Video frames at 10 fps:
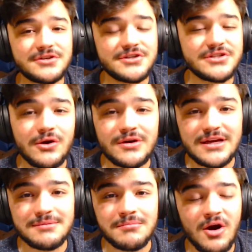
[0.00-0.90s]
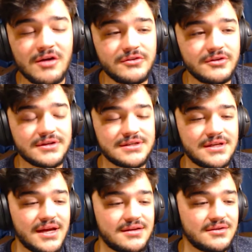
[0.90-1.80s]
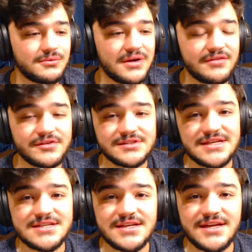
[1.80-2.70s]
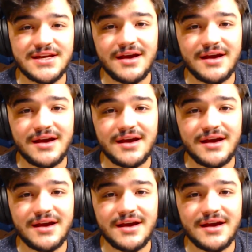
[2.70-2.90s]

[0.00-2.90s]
Sony and Marvel and, and whatever Disney,